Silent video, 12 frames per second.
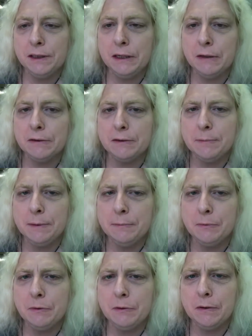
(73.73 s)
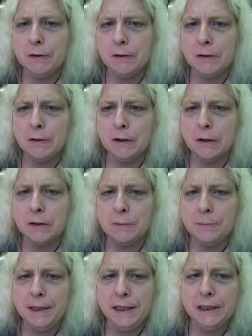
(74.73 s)
You know, some people are hard
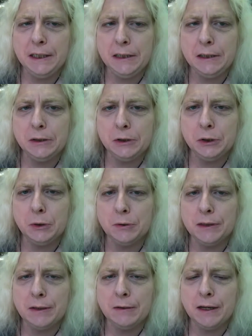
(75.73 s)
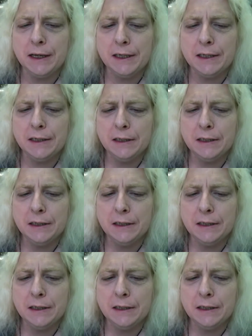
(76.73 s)
to be sure what they like.